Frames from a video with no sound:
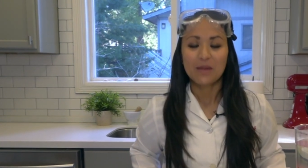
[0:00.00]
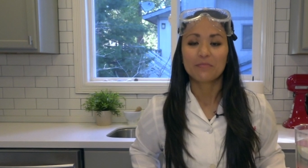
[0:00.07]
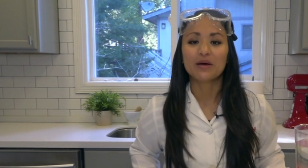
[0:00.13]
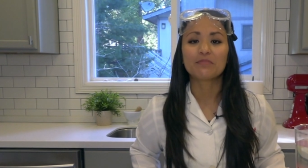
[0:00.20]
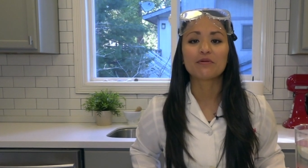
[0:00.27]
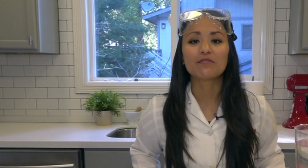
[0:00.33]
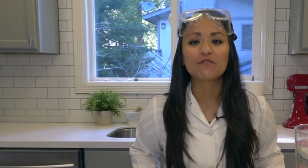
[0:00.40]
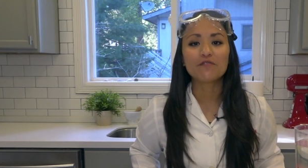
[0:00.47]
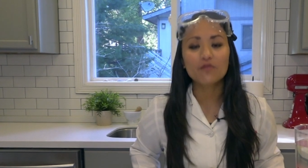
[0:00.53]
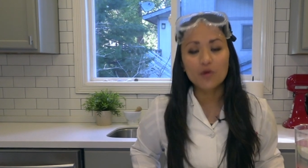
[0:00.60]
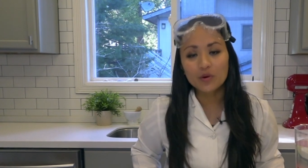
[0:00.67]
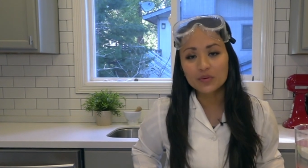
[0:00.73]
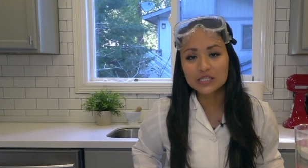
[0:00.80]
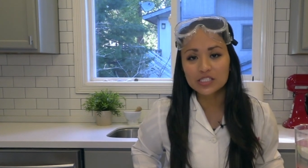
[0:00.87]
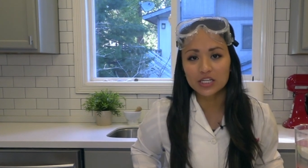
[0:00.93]
But
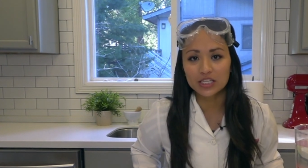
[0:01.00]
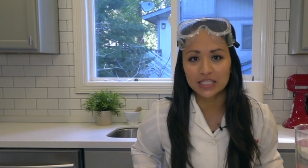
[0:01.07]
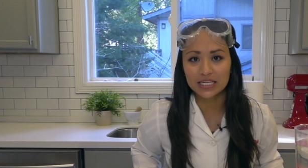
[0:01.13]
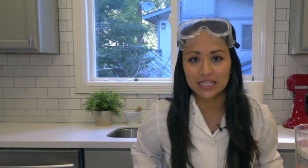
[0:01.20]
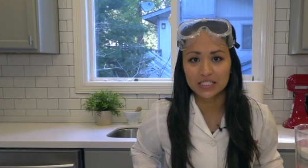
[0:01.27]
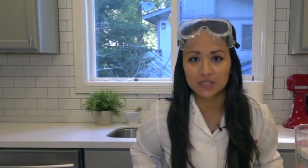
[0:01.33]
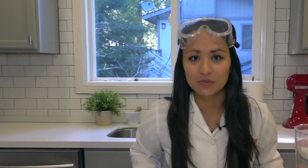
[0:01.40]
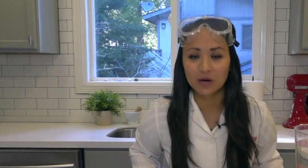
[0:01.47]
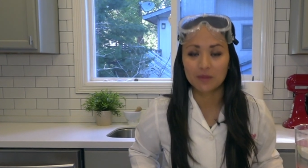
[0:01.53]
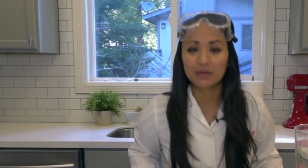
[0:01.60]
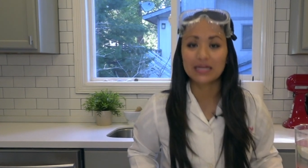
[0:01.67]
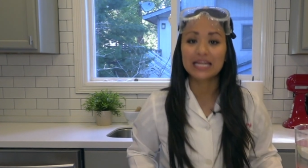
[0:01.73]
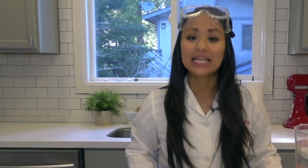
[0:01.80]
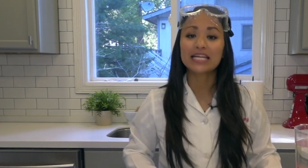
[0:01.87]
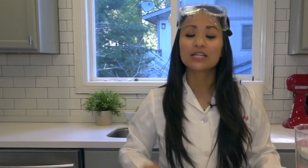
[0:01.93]
before we start the
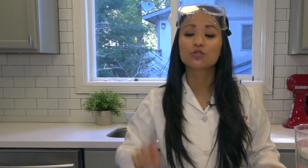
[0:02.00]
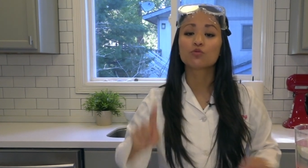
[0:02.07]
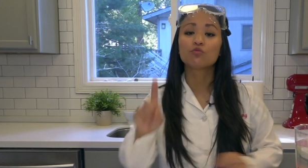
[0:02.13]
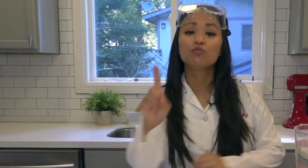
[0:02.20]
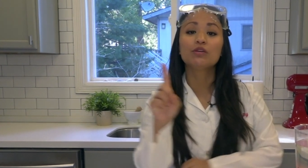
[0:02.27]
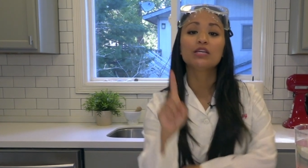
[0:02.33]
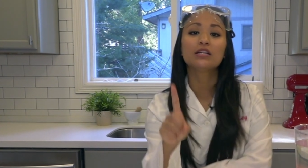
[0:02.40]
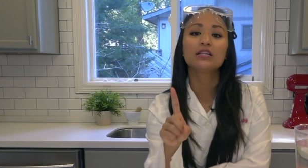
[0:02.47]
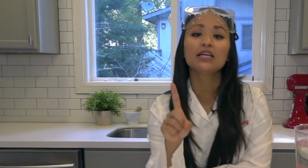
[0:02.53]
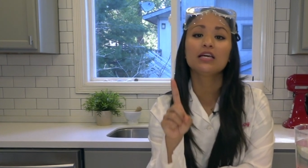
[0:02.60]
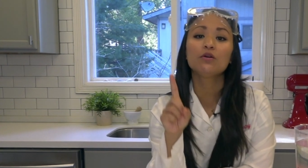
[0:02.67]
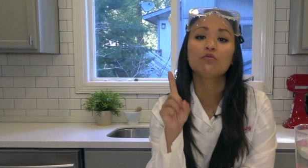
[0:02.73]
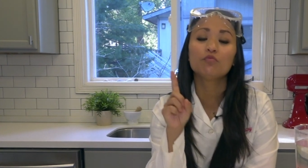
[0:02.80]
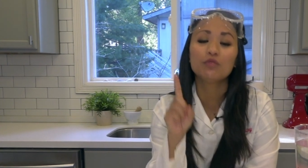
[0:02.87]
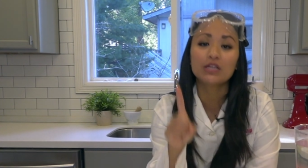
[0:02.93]
experiment, it is
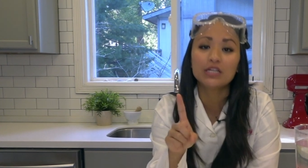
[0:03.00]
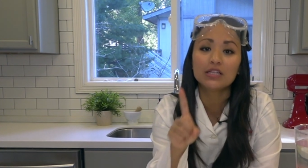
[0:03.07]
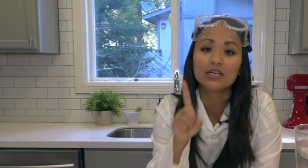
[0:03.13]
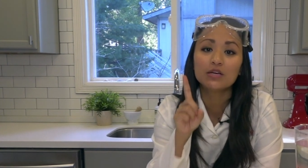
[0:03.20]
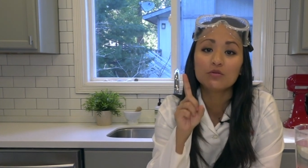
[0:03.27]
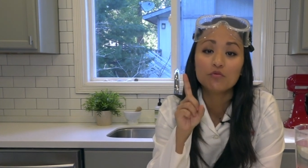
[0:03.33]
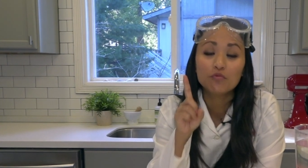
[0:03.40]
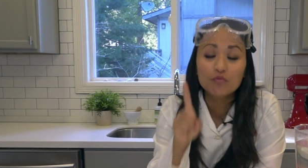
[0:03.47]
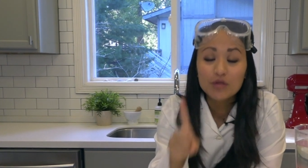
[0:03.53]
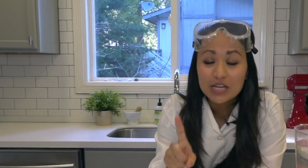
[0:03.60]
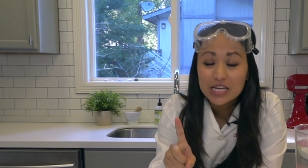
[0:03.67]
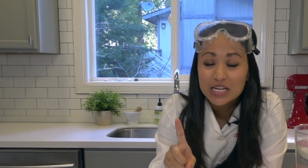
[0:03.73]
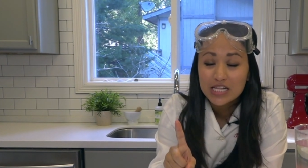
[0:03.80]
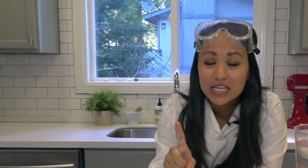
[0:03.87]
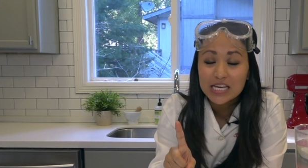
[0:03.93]

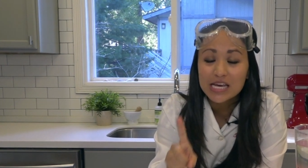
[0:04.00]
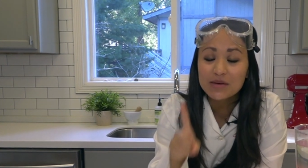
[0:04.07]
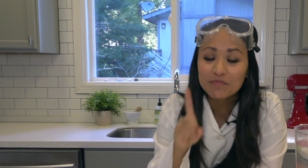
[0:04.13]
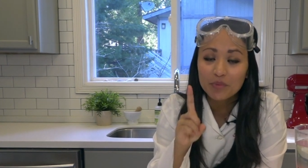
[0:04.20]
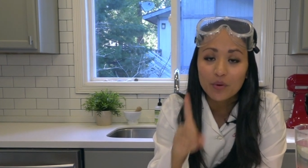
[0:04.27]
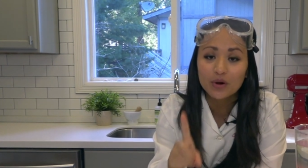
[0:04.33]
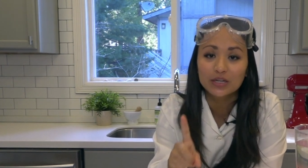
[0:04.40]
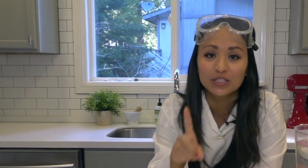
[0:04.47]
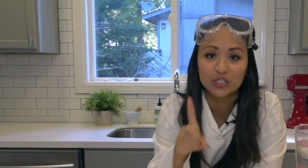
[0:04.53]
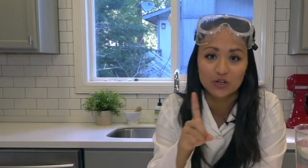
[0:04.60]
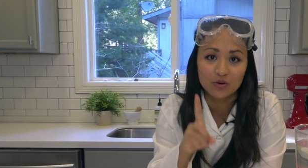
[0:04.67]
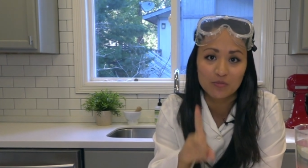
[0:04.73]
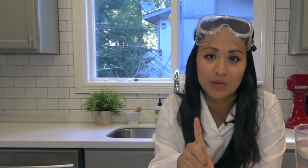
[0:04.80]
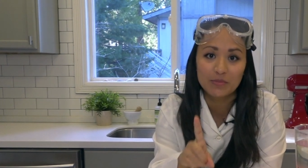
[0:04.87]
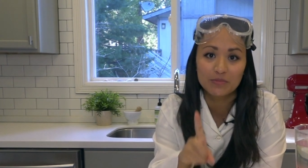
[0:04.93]
really important to
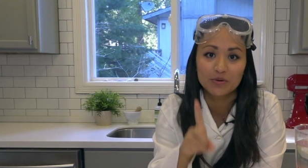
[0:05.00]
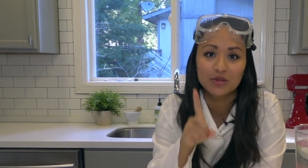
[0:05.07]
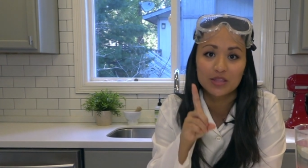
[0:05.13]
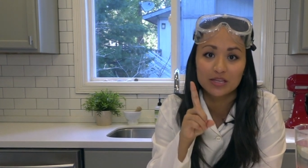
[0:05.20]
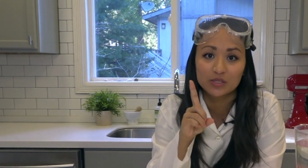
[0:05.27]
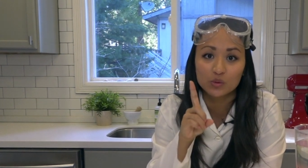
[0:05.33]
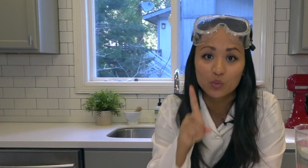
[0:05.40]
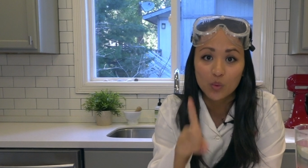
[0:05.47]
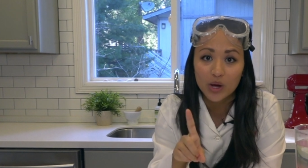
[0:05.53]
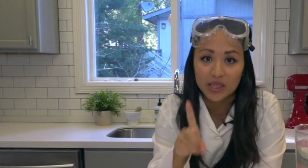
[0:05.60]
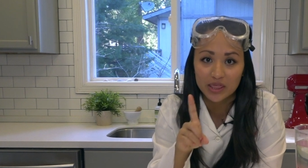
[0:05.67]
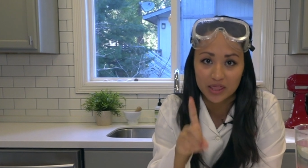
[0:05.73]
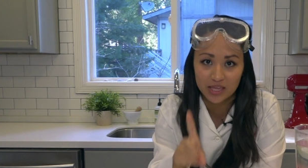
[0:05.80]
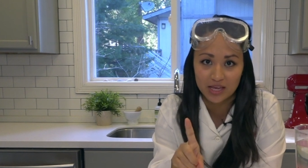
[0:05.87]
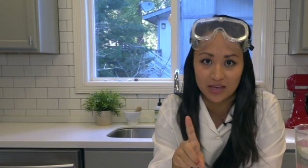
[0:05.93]
remember this
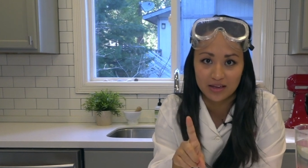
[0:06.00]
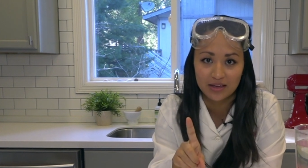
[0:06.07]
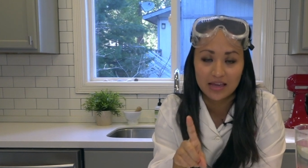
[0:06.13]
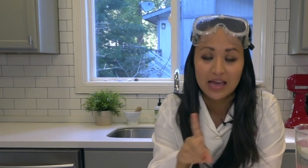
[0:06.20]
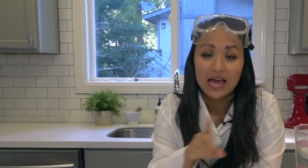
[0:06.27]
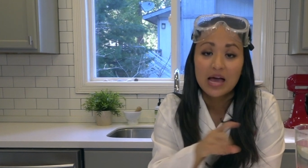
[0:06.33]
one thing.